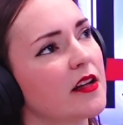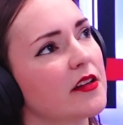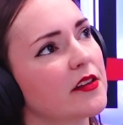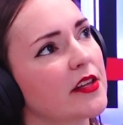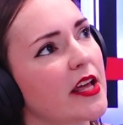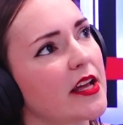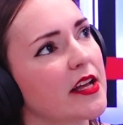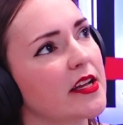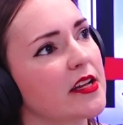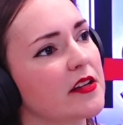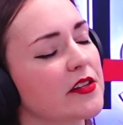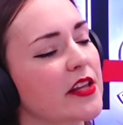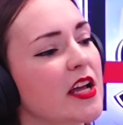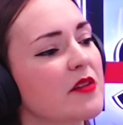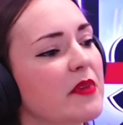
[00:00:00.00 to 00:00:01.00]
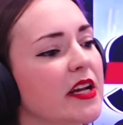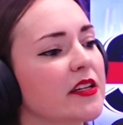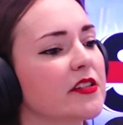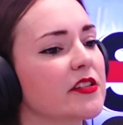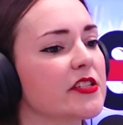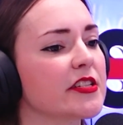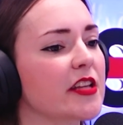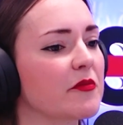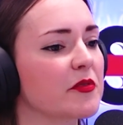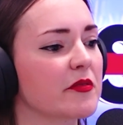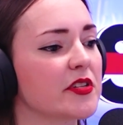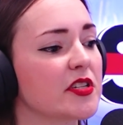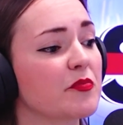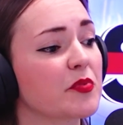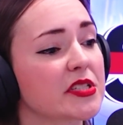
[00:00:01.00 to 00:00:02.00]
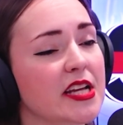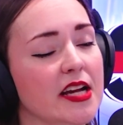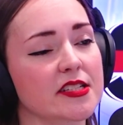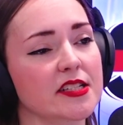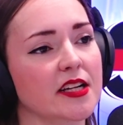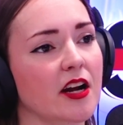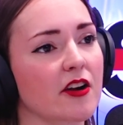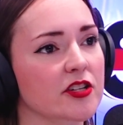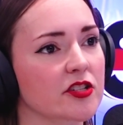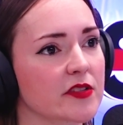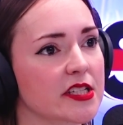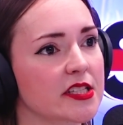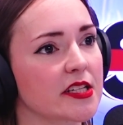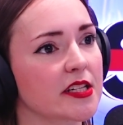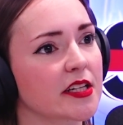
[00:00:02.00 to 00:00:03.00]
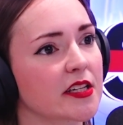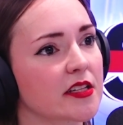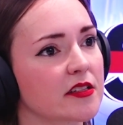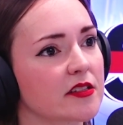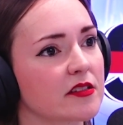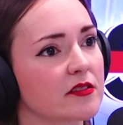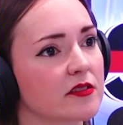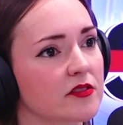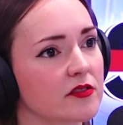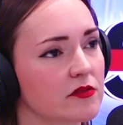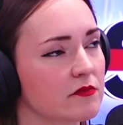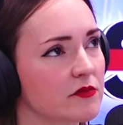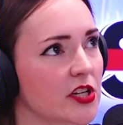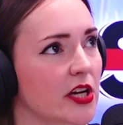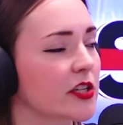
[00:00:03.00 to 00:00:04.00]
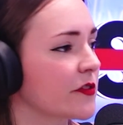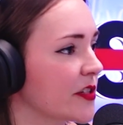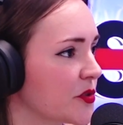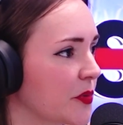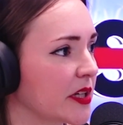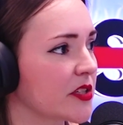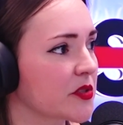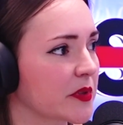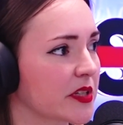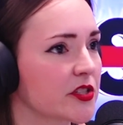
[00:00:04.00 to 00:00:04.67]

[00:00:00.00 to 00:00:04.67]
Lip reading: they made the disabled community a protected characteristic in January 2022.